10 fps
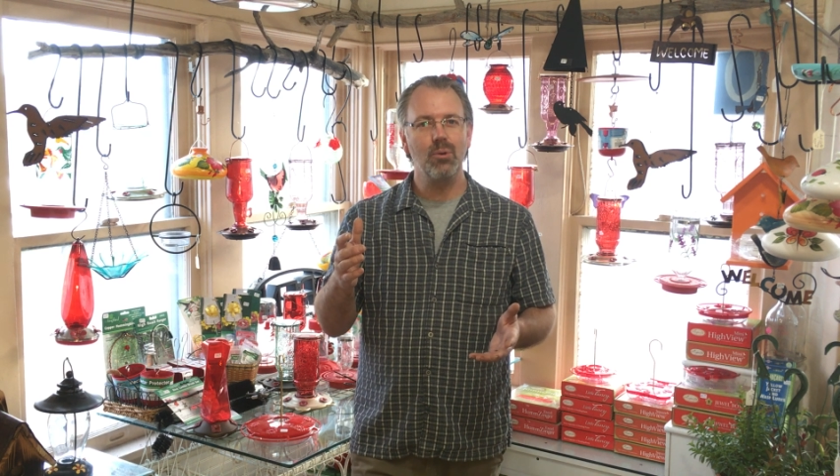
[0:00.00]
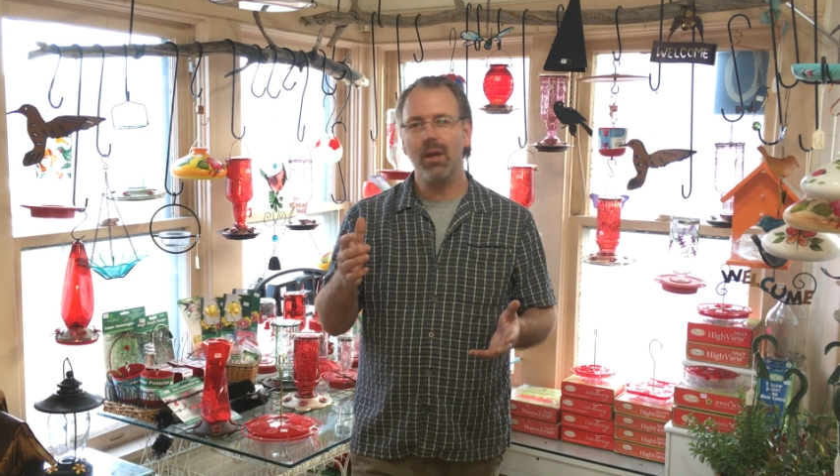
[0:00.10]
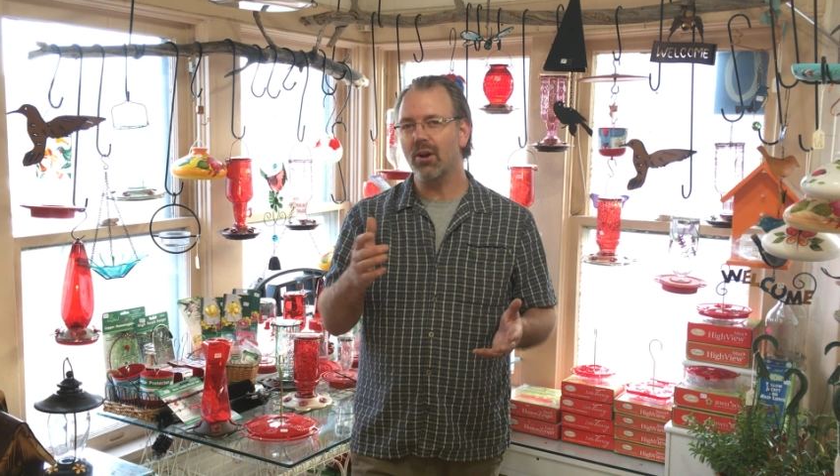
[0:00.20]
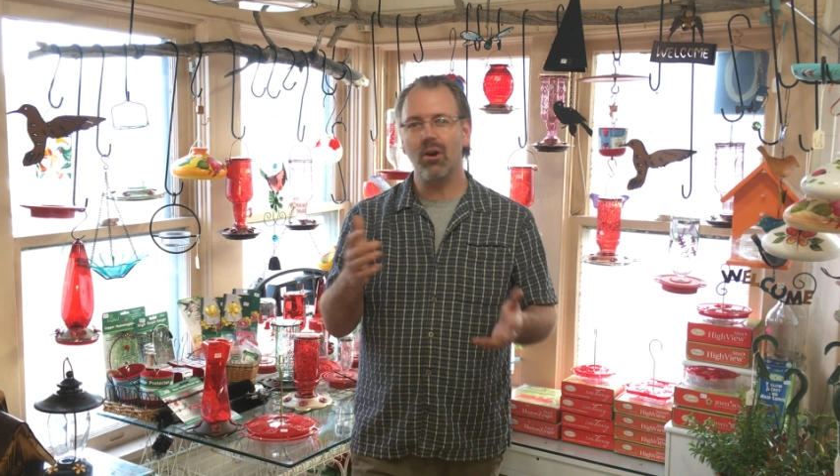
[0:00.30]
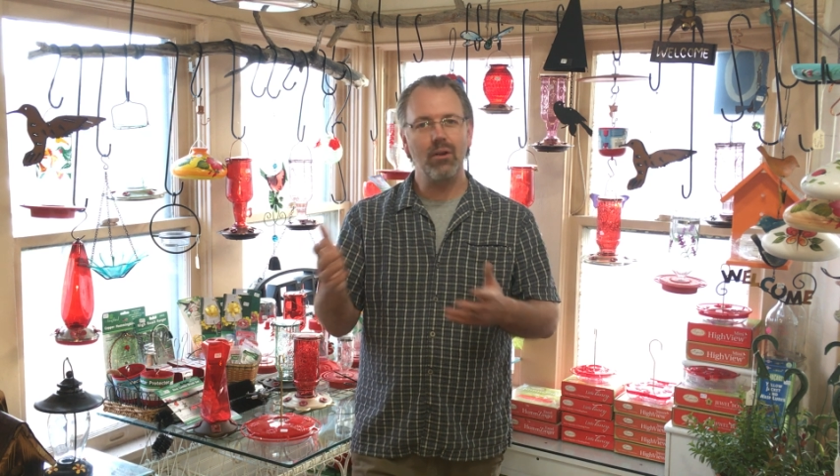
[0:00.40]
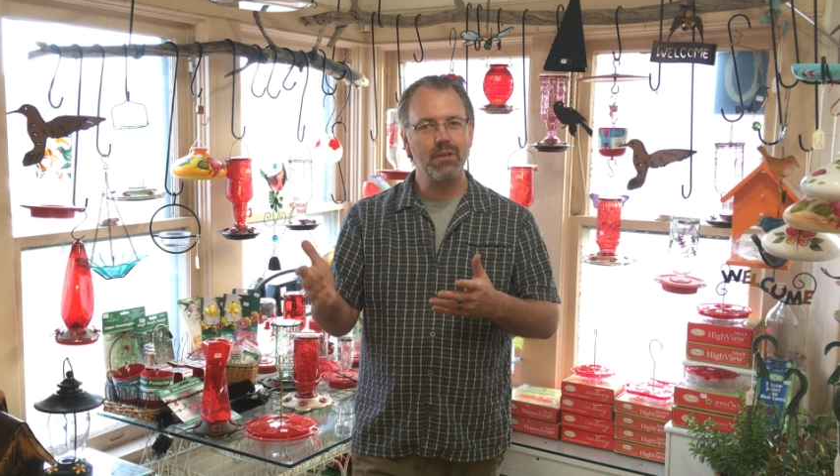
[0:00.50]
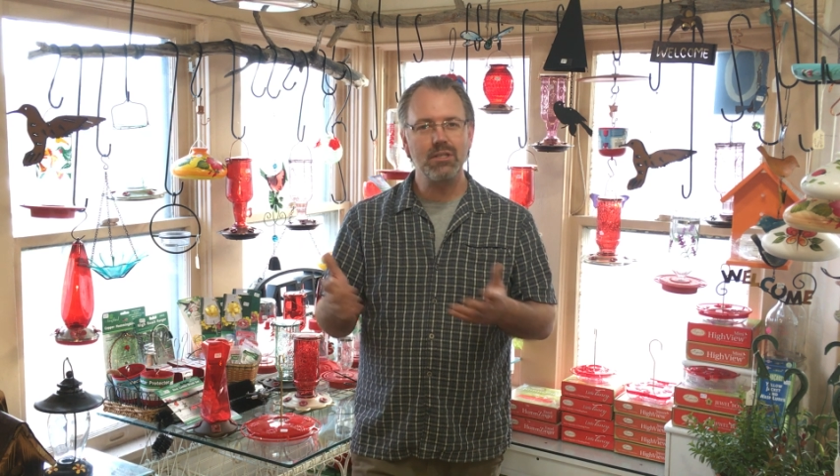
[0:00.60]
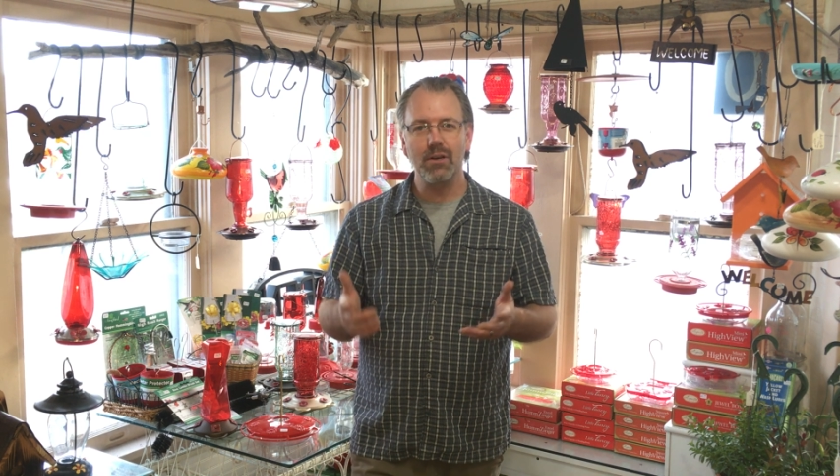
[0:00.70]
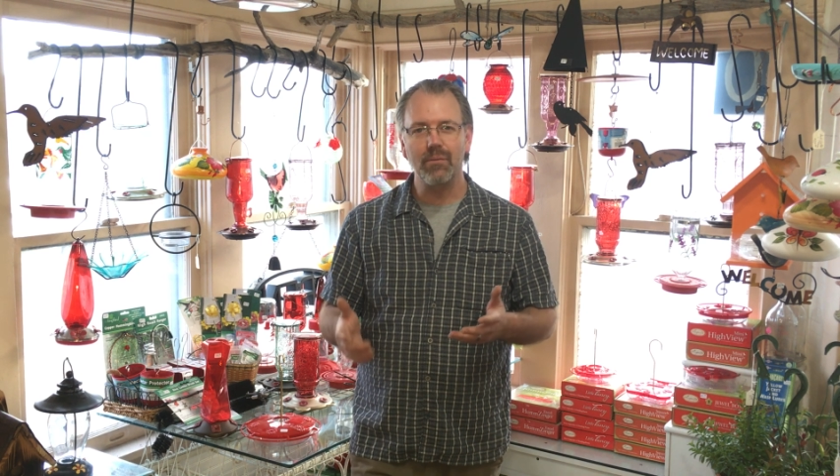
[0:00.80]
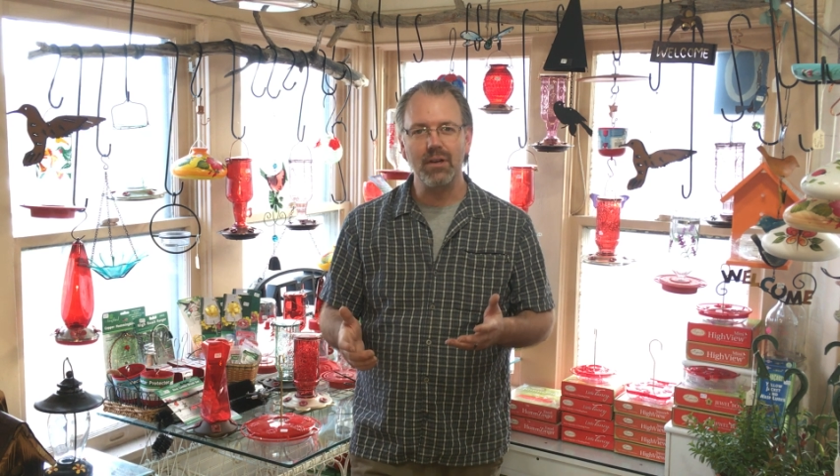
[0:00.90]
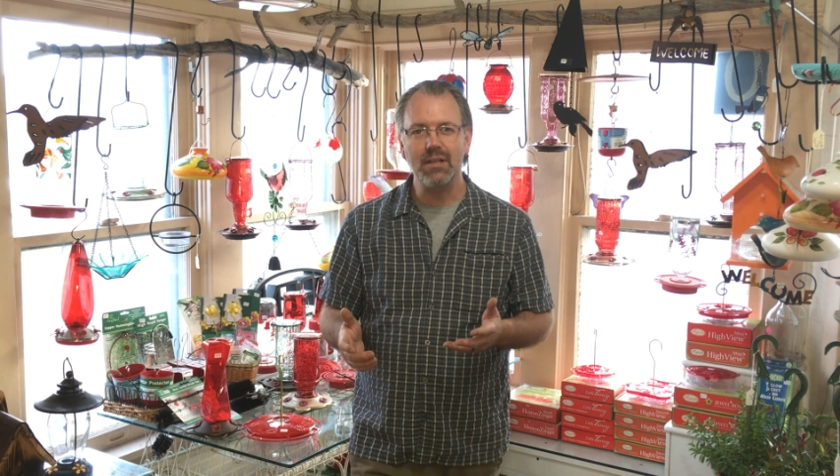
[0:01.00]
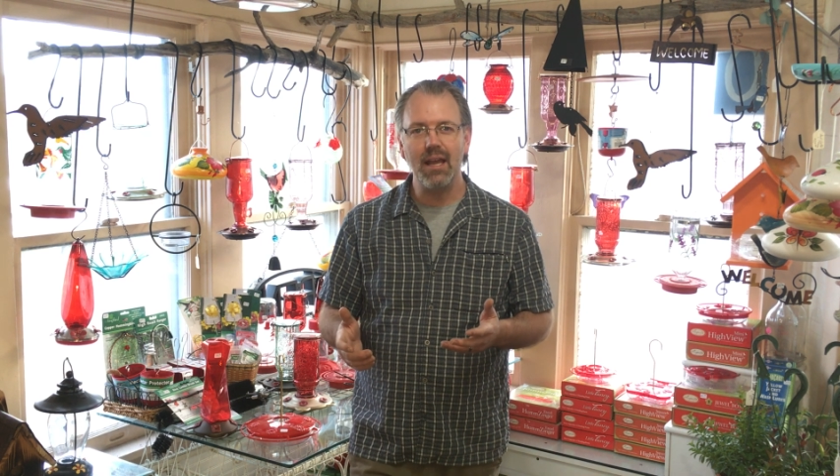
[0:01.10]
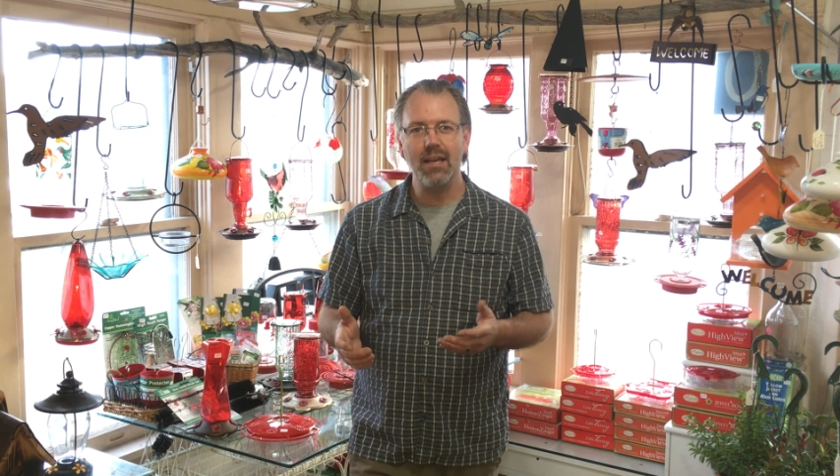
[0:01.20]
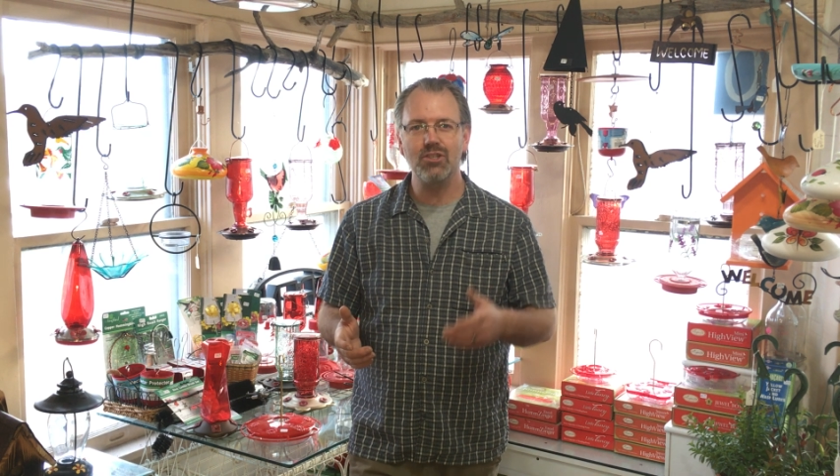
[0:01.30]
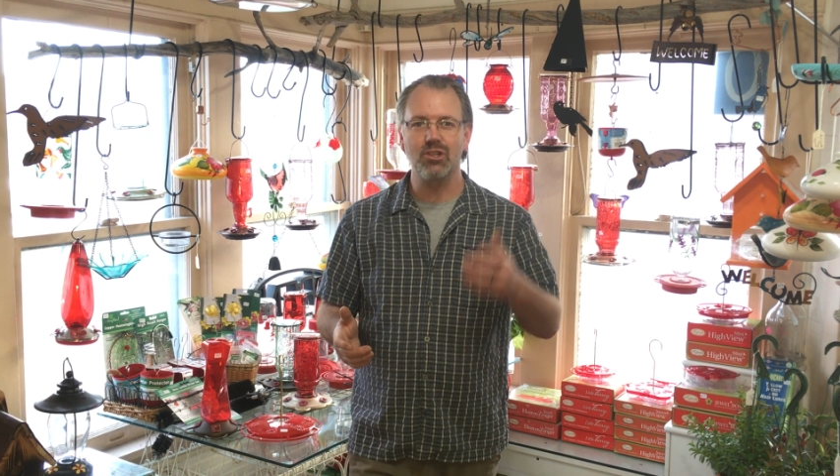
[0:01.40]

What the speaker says: hear all these different dates.